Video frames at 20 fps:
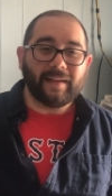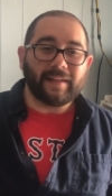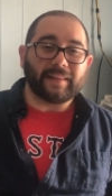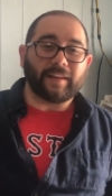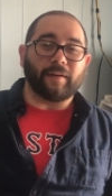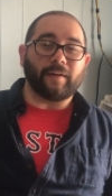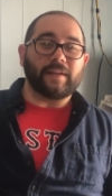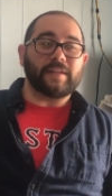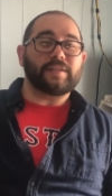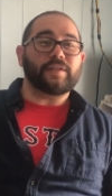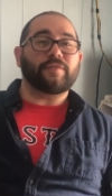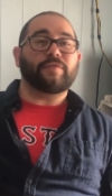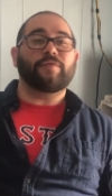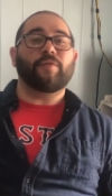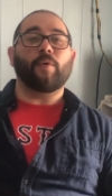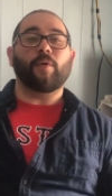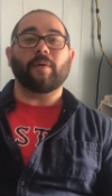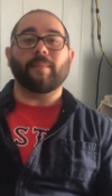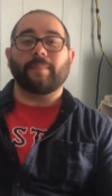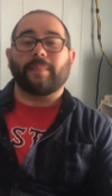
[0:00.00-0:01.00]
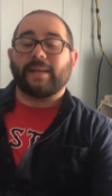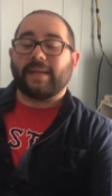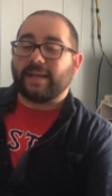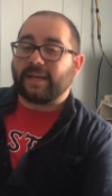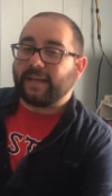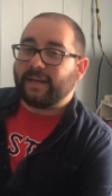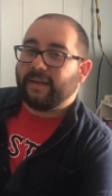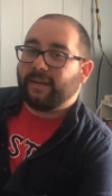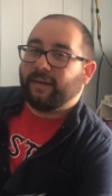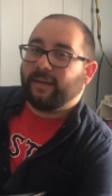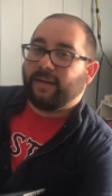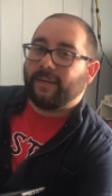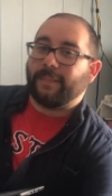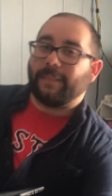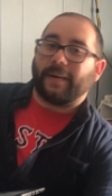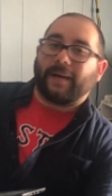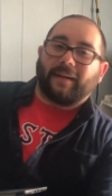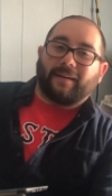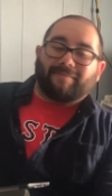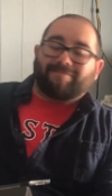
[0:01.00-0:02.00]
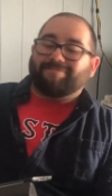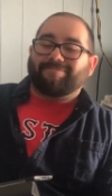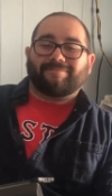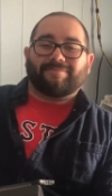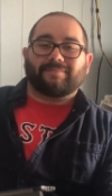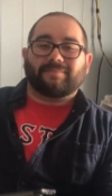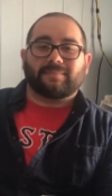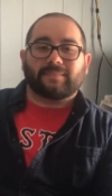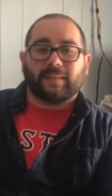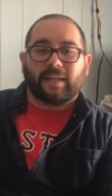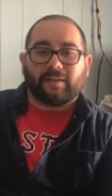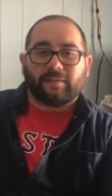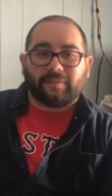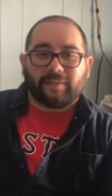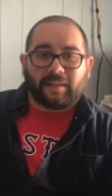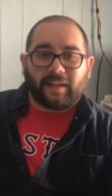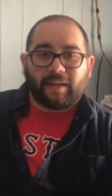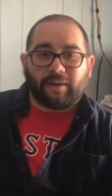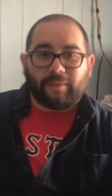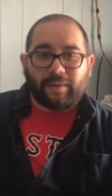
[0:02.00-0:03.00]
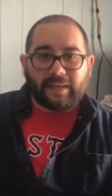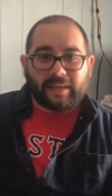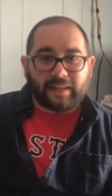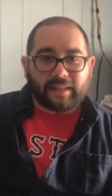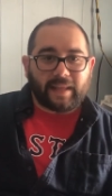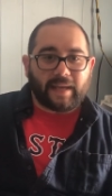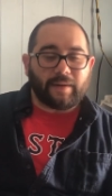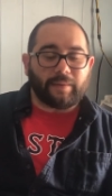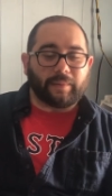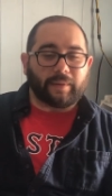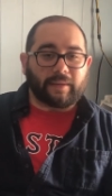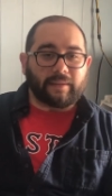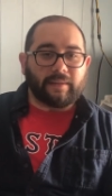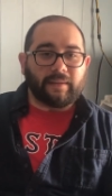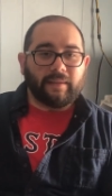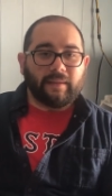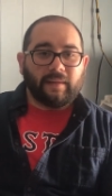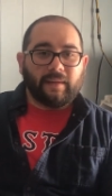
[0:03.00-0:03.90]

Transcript: There is a 4B, but I don't feel like reading that one.